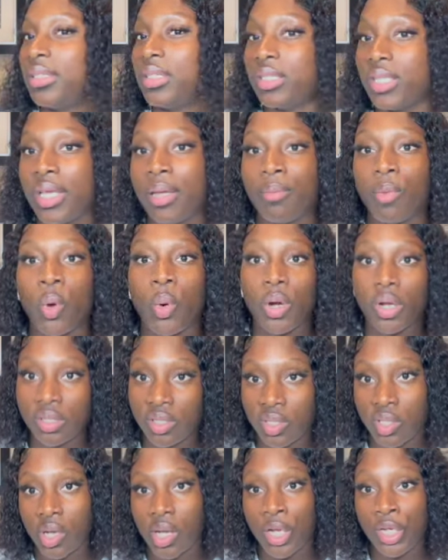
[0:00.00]
same
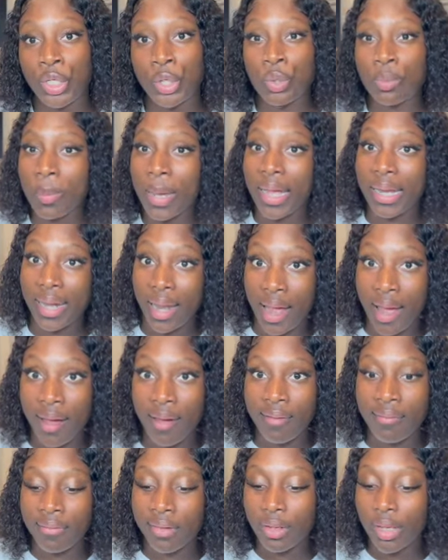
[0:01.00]
question you might
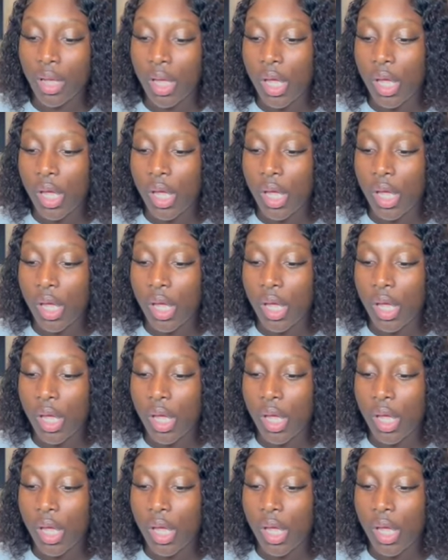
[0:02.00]
have.